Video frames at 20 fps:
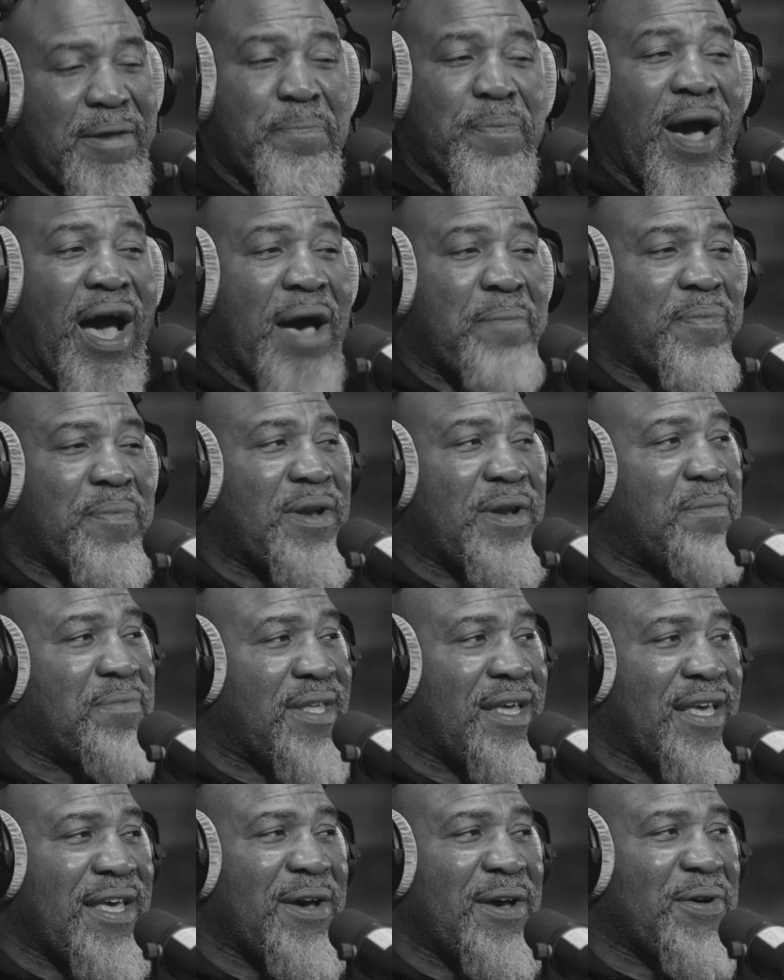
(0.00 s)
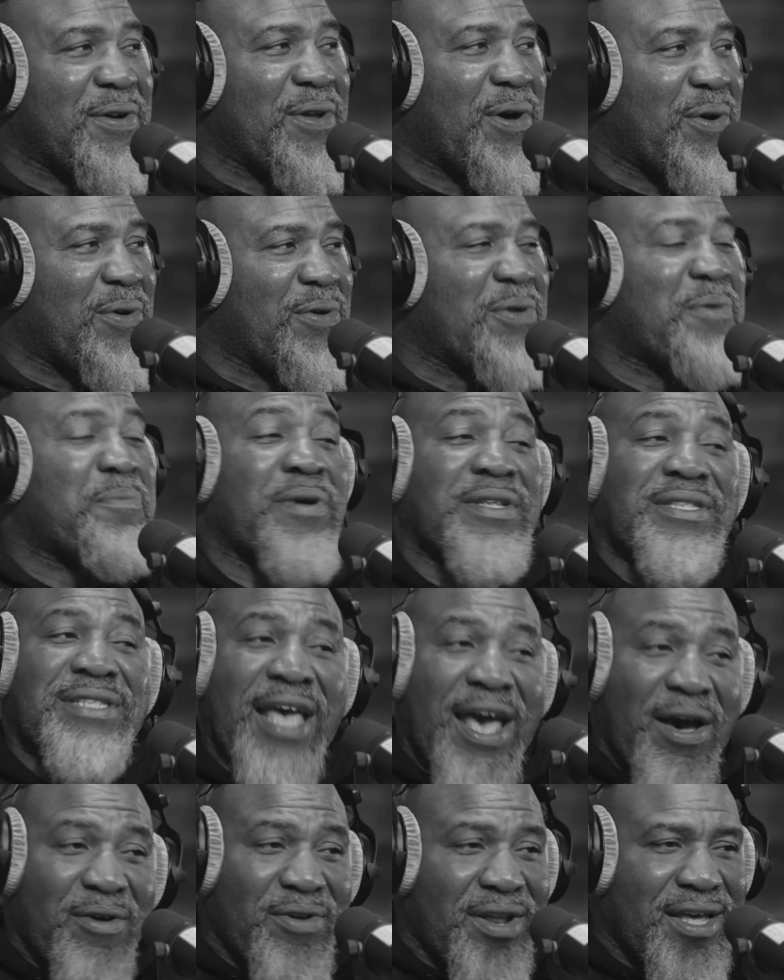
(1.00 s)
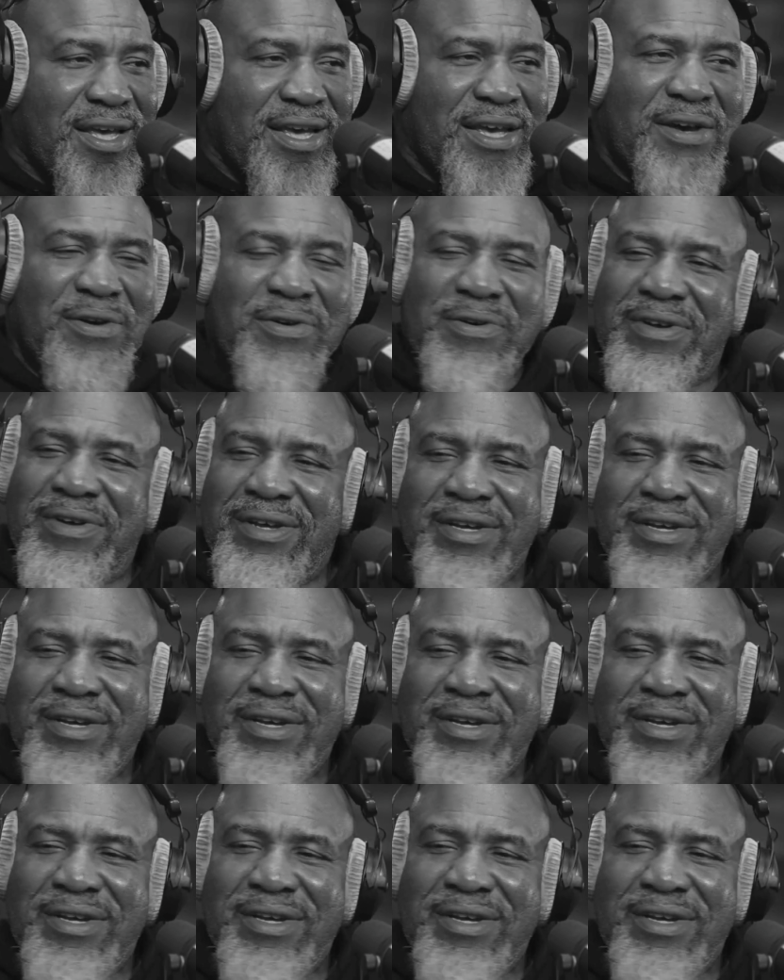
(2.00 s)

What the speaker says: it popping up the hill, though. But down the hill,